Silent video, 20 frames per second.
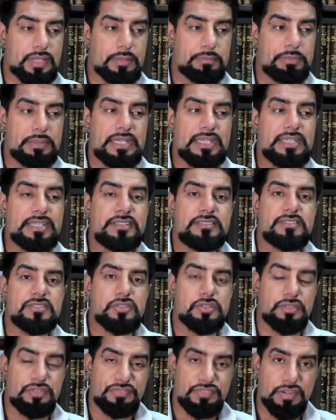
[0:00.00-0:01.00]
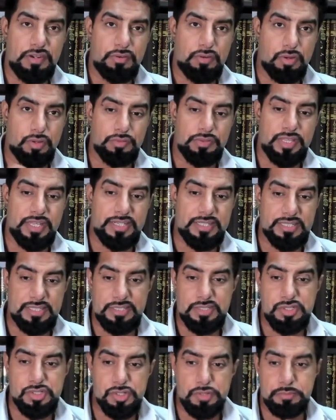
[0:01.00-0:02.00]
pleads to the Pharaoh that
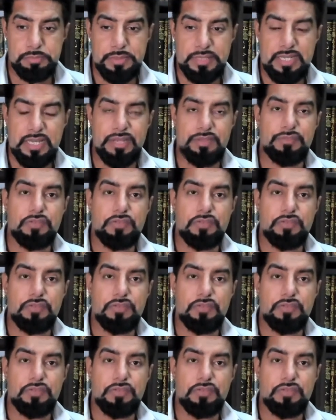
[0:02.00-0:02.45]
he should be kind